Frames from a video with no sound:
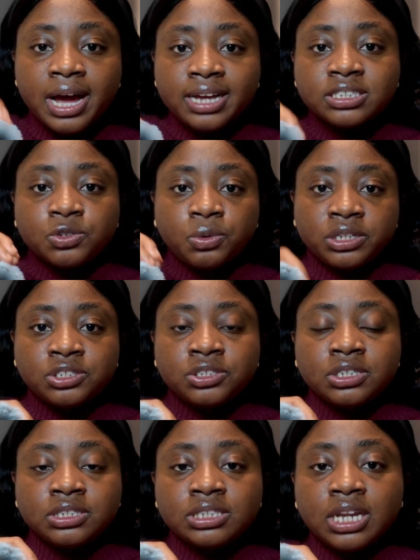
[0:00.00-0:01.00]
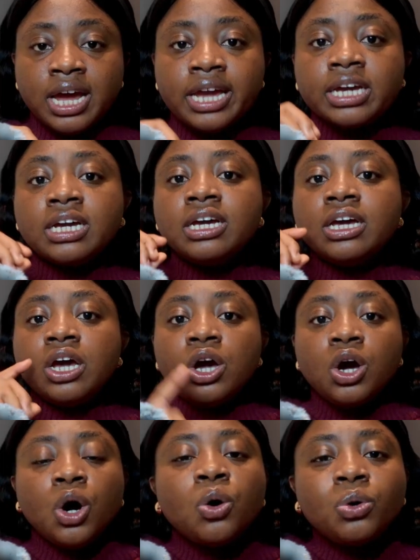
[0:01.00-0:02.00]
ask questions like,
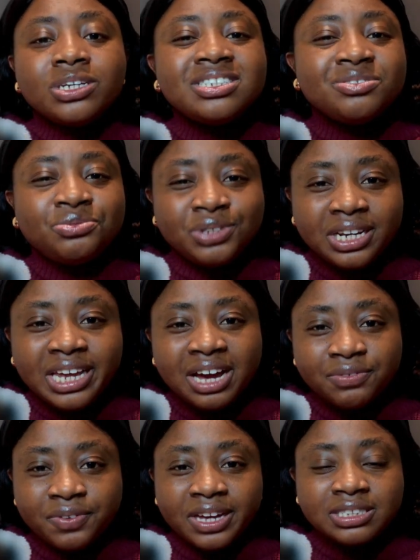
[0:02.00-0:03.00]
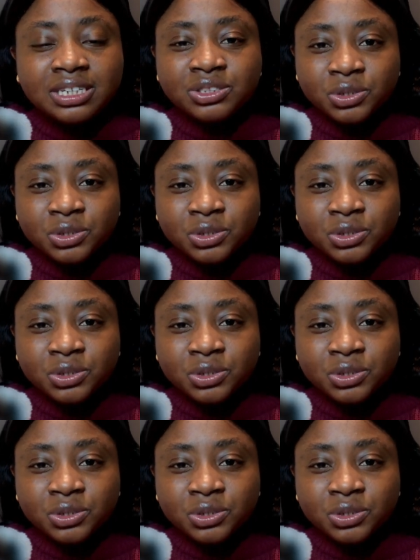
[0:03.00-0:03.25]
who is it really affecting?